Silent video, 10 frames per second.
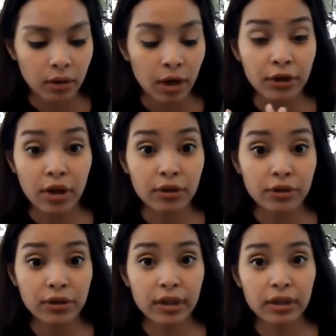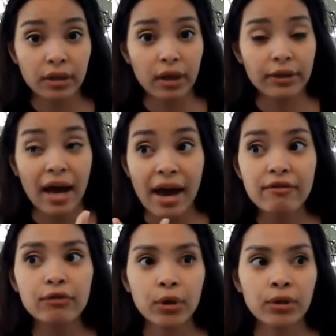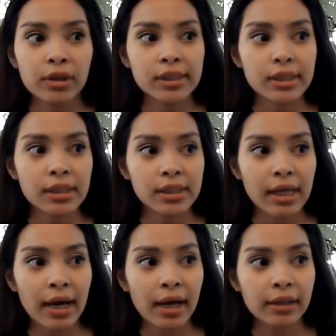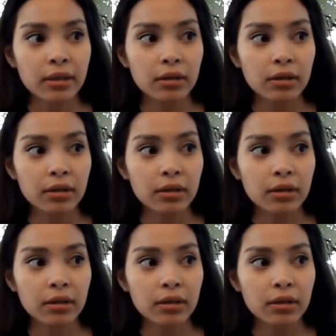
another thing that I've noticed is that